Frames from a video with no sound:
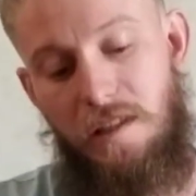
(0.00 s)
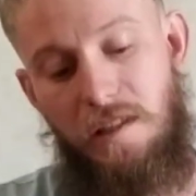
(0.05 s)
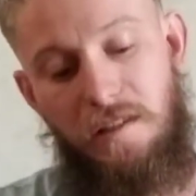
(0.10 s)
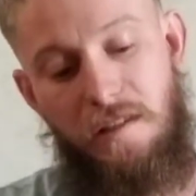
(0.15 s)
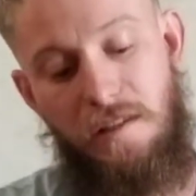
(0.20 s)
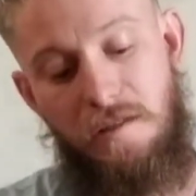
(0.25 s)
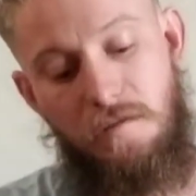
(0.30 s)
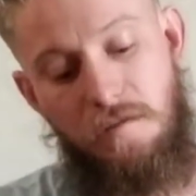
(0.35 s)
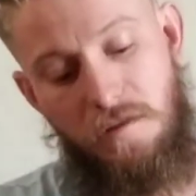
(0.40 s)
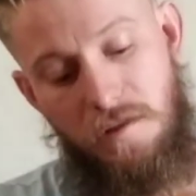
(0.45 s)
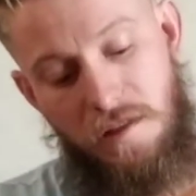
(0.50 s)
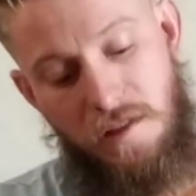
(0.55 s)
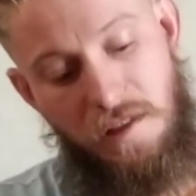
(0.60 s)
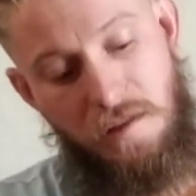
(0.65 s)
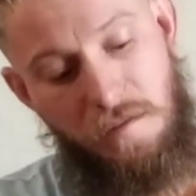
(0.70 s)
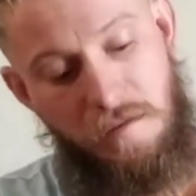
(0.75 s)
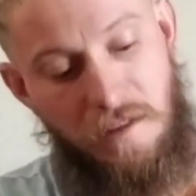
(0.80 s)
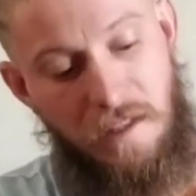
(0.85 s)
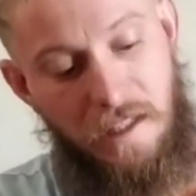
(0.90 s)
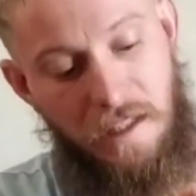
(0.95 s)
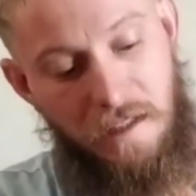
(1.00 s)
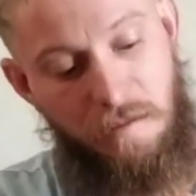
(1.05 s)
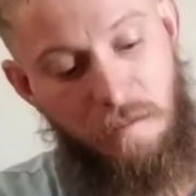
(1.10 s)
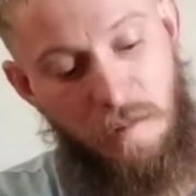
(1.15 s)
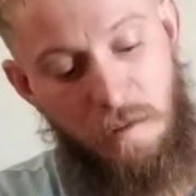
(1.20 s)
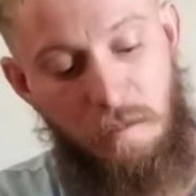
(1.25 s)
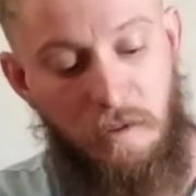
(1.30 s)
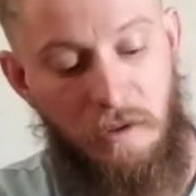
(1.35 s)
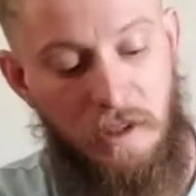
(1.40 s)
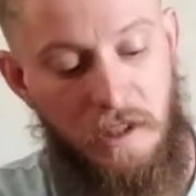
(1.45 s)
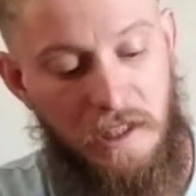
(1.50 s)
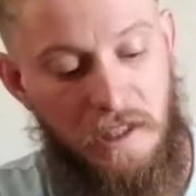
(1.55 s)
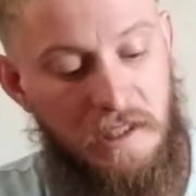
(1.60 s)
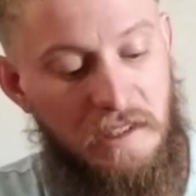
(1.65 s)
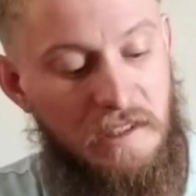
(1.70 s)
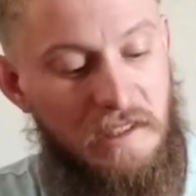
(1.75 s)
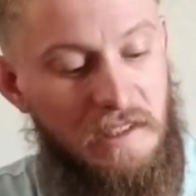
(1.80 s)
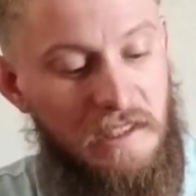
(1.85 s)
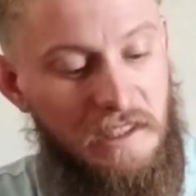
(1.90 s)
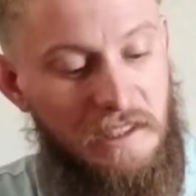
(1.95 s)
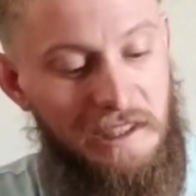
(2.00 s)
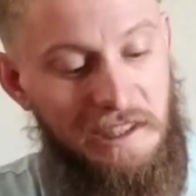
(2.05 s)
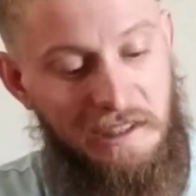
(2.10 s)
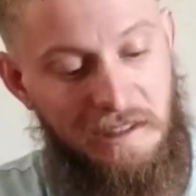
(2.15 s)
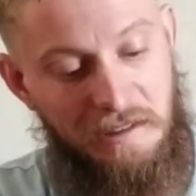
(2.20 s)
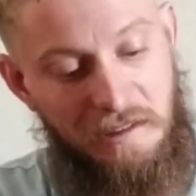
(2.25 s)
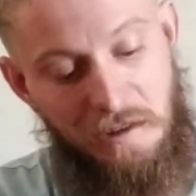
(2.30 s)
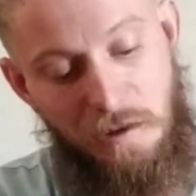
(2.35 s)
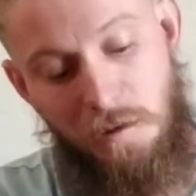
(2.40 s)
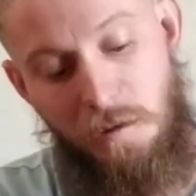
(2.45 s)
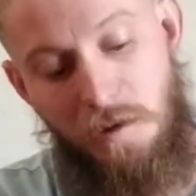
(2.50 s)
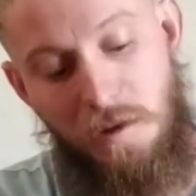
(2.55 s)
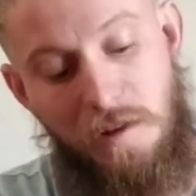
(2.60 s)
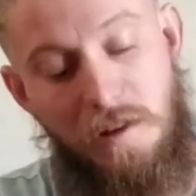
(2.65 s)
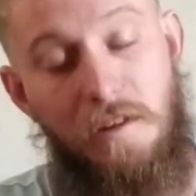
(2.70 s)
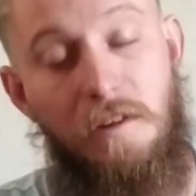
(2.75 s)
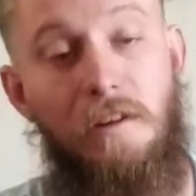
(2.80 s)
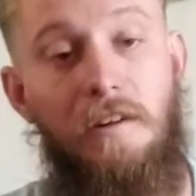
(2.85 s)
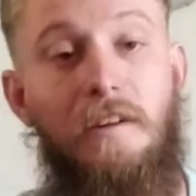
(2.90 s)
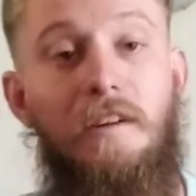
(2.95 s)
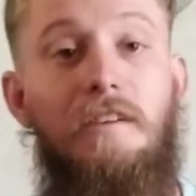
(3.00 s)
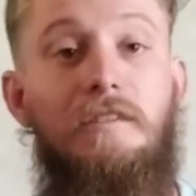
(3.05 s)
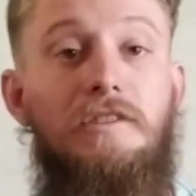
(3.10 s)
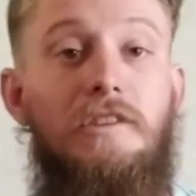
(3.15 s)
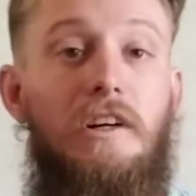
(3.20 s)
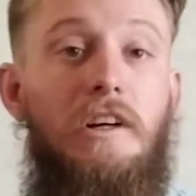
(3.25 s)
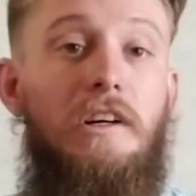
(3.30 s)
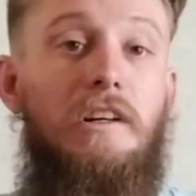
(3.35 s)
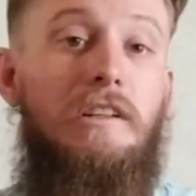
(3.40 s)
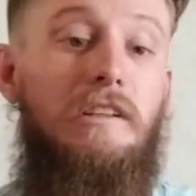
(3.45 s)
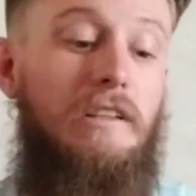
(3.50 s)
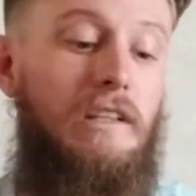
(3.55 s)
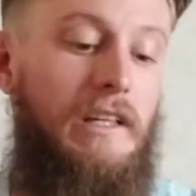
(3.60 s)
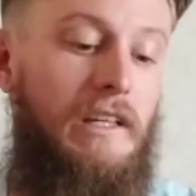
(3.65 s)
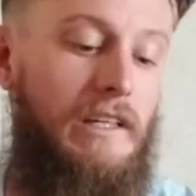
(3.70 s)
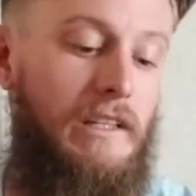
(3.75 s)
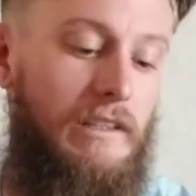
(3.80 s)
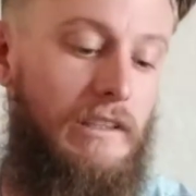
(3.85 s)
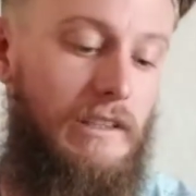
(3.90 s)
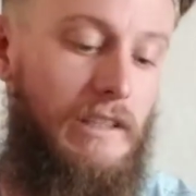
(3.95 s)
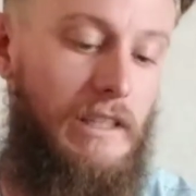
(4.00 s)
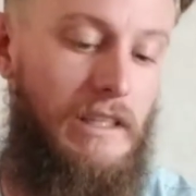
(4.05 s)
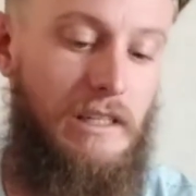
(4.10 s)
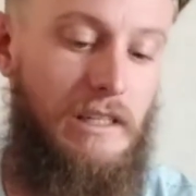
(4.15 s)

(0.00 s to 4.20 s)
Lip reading: This one seems like it'd be pretty easy to do with your gloves on, and